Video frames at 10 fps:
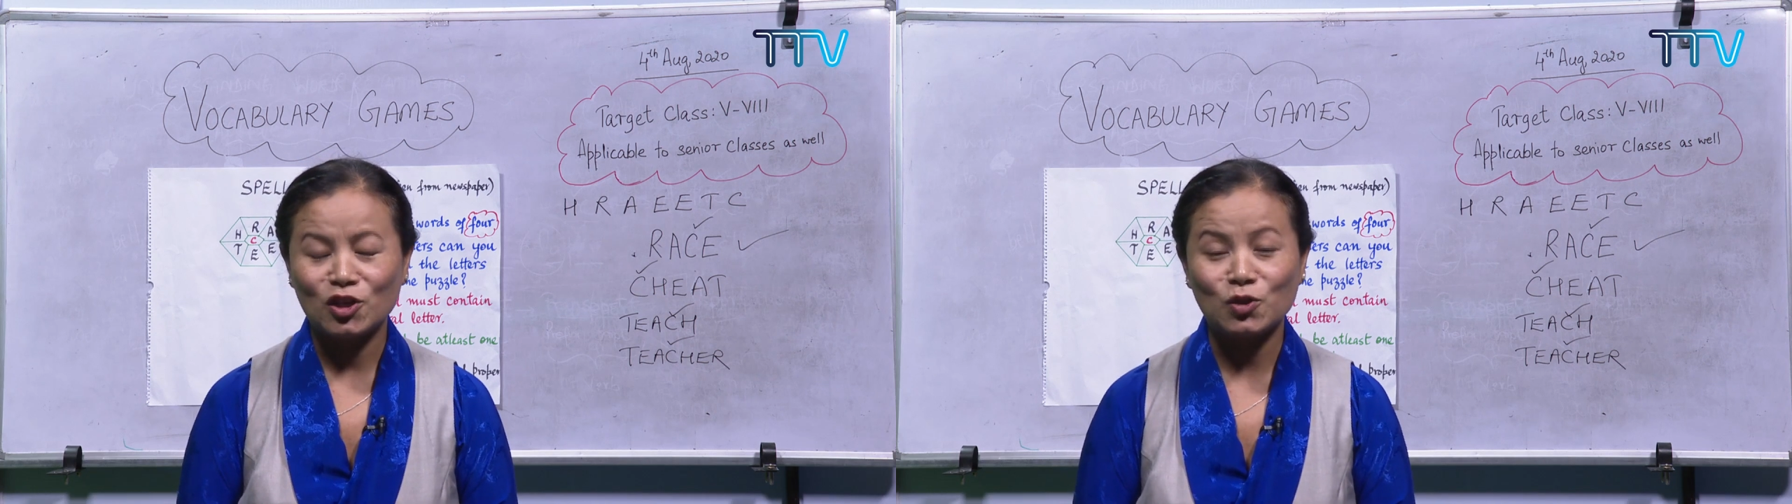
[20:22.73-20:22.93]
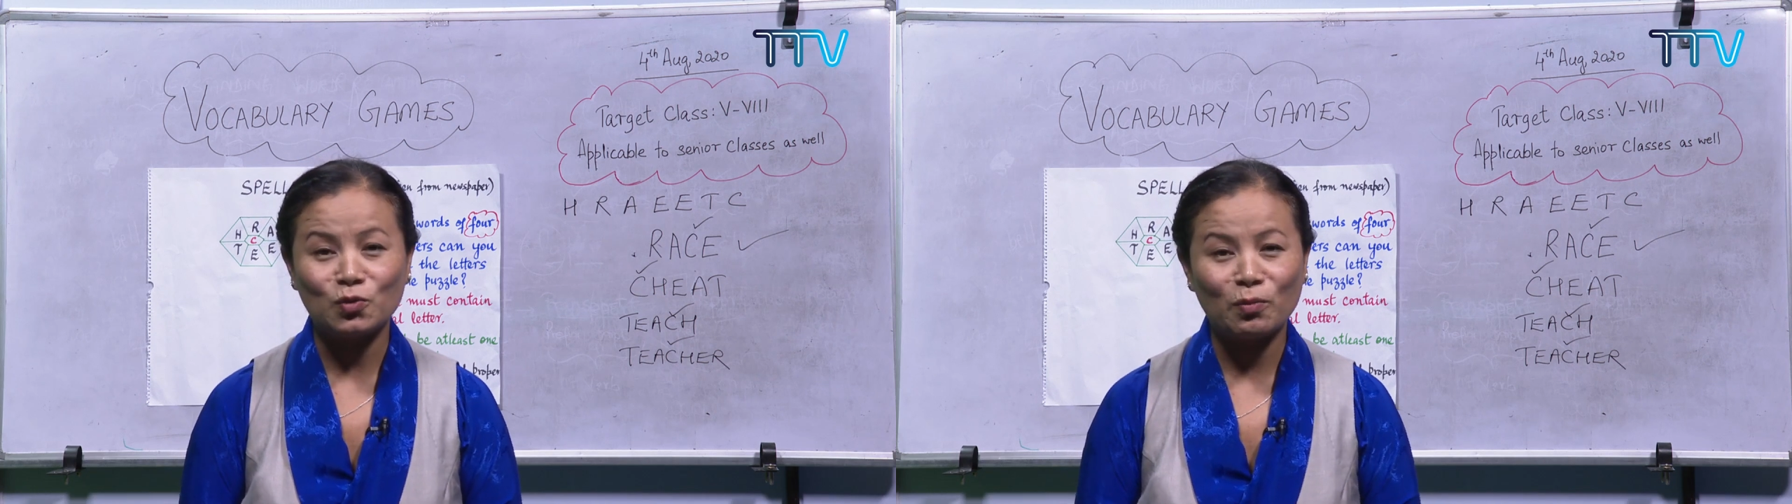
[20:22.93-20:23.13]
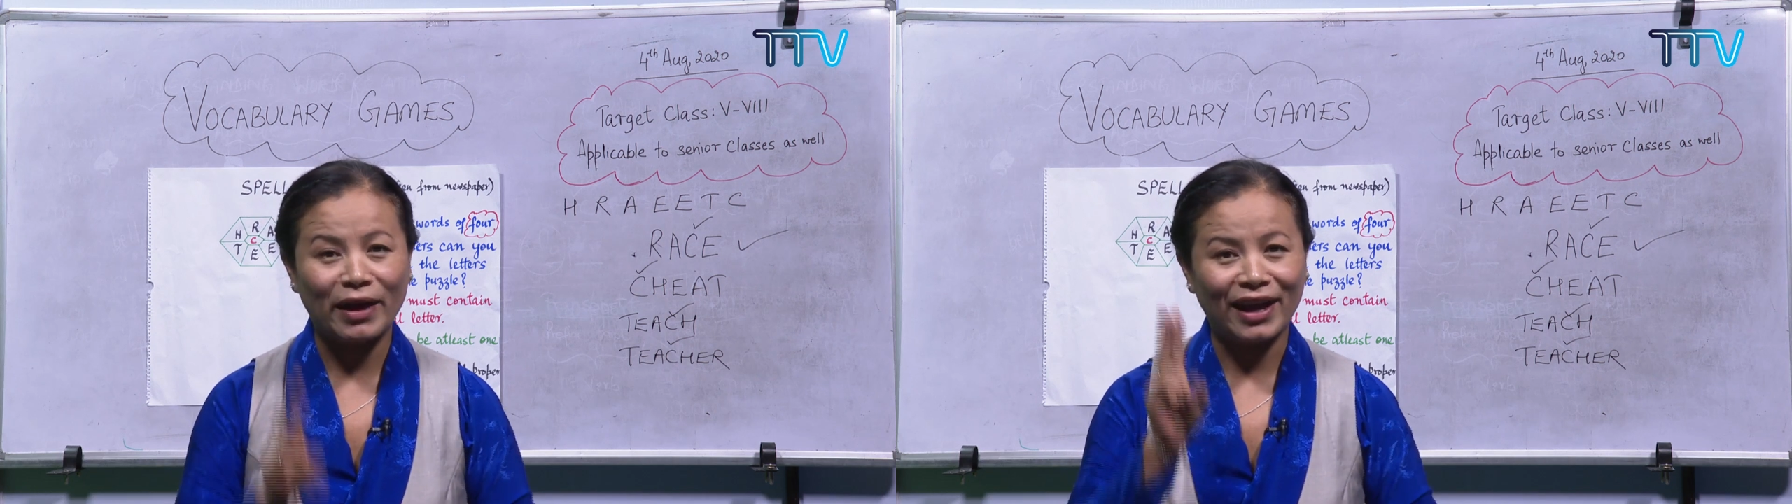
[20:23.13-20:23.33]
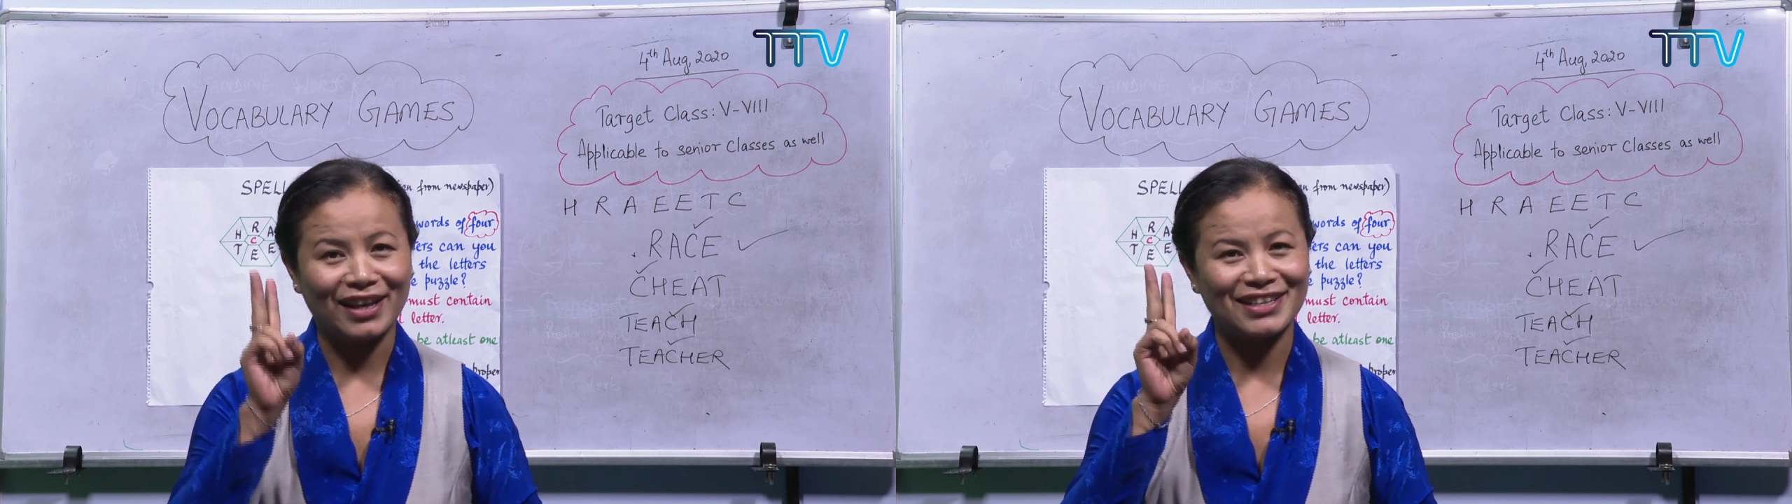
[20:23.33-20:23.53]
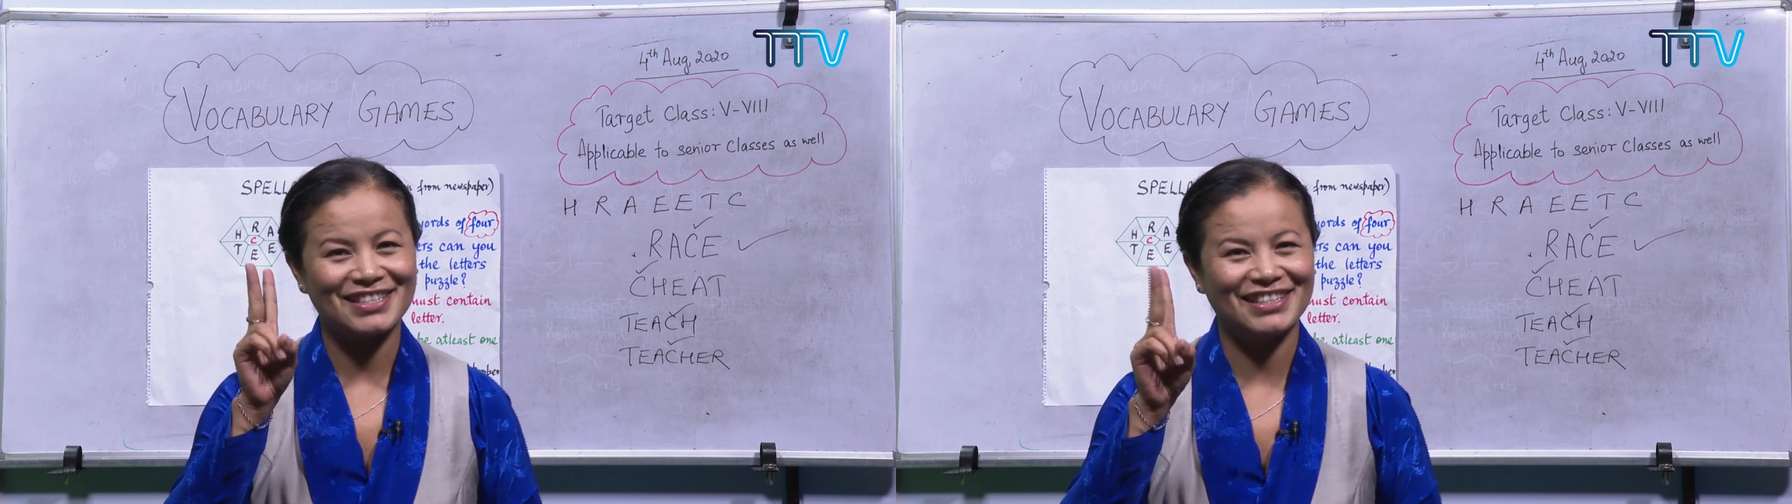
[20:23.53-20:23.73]
2
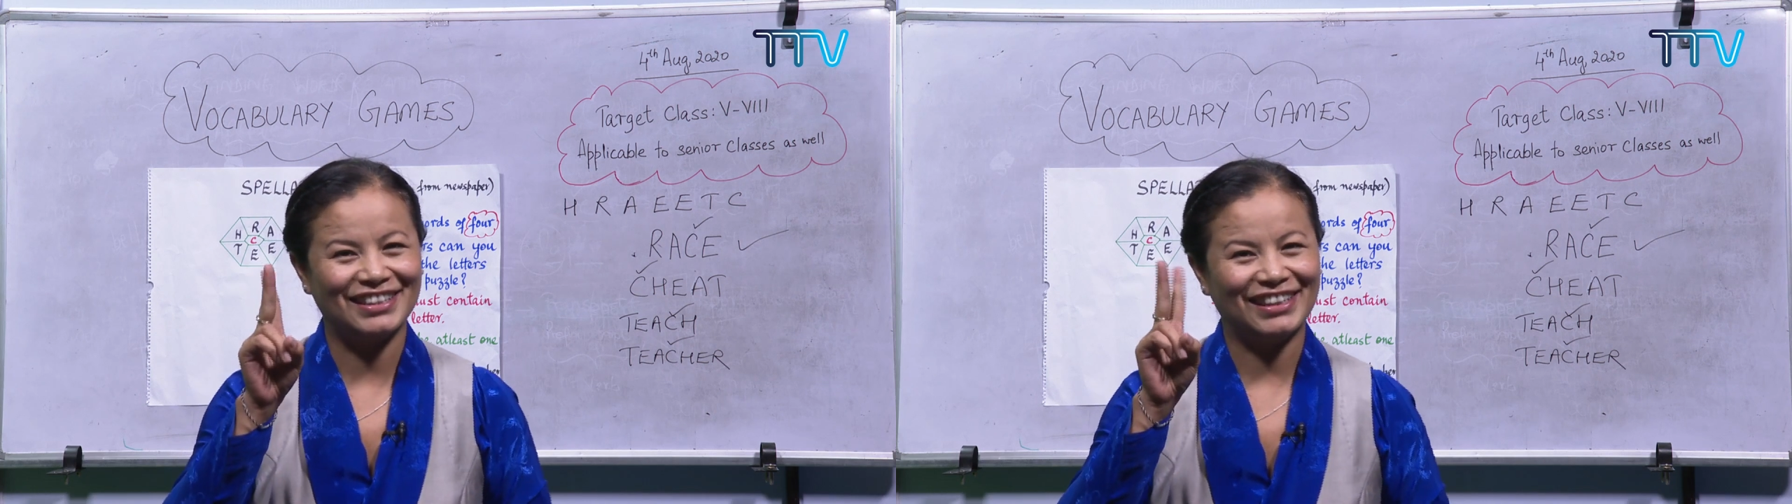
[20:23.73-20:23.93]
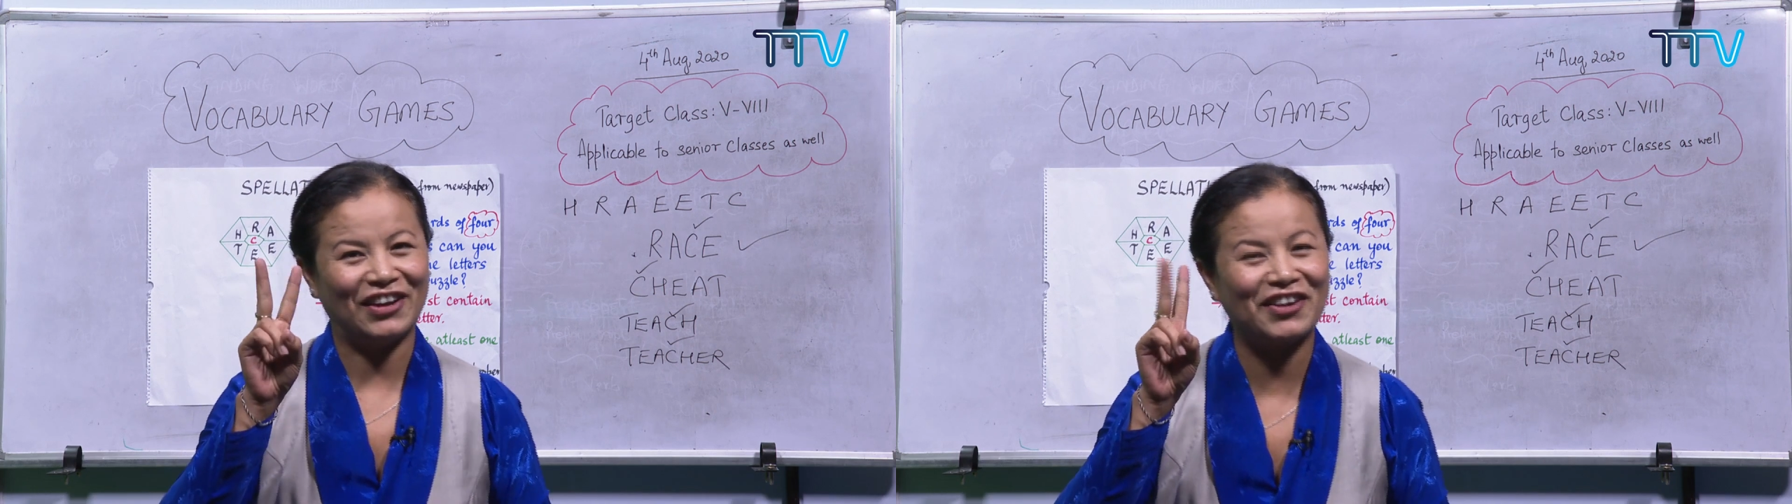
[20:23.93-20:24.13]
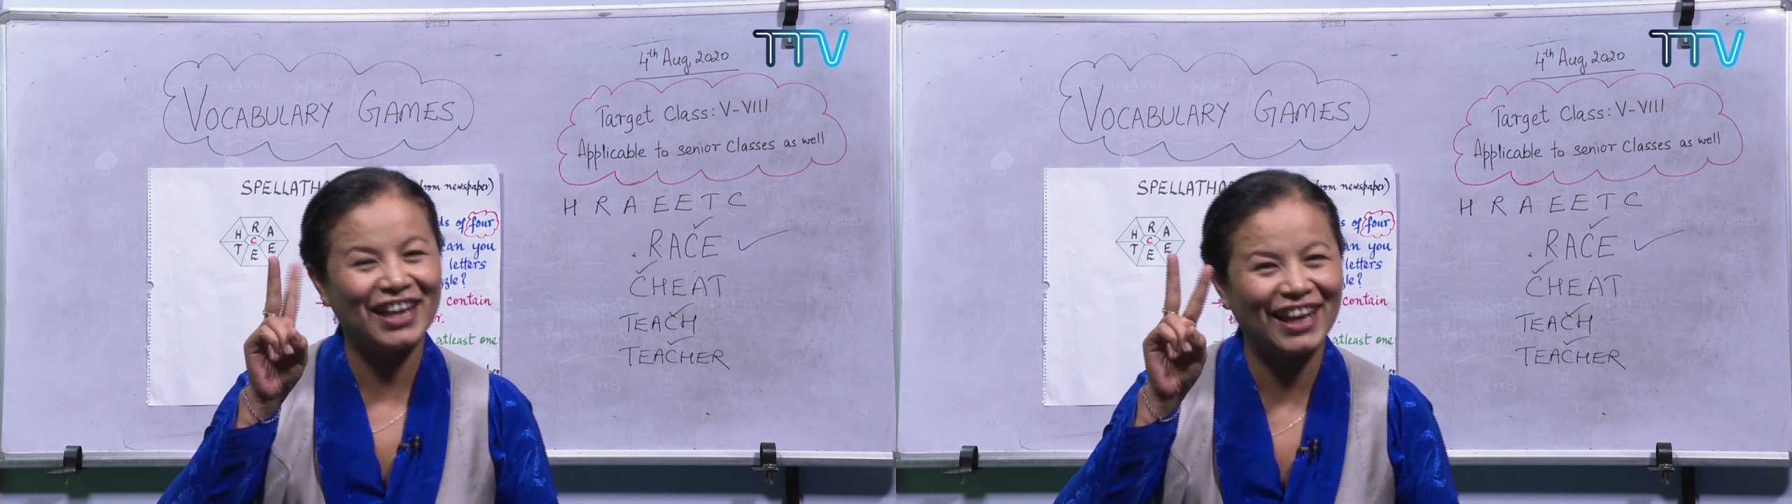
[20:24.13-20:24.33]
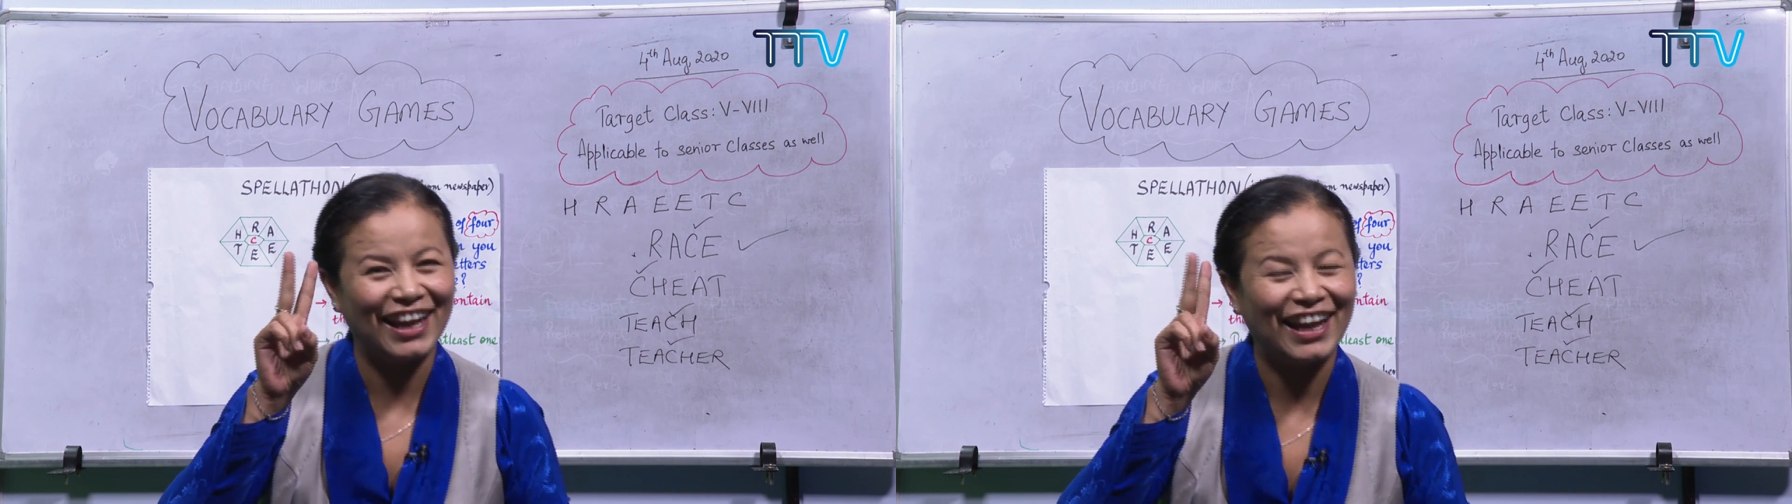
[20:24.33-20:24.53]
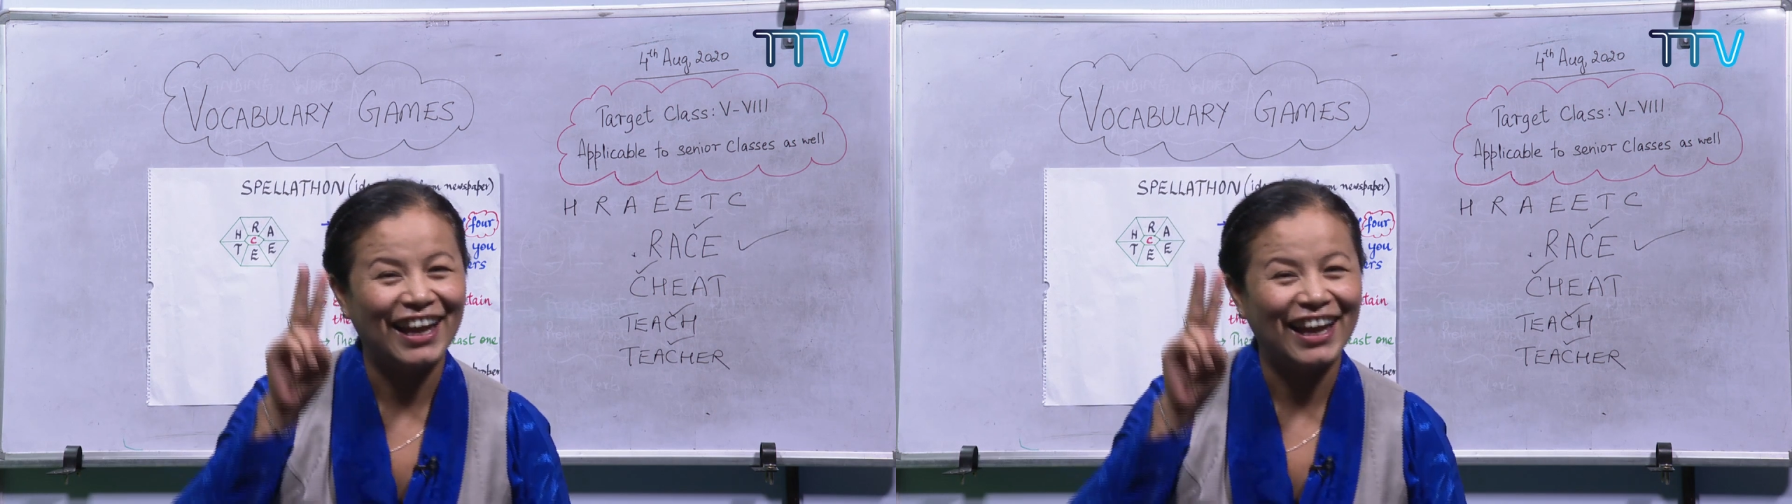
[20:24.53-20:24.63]
banks. Okay,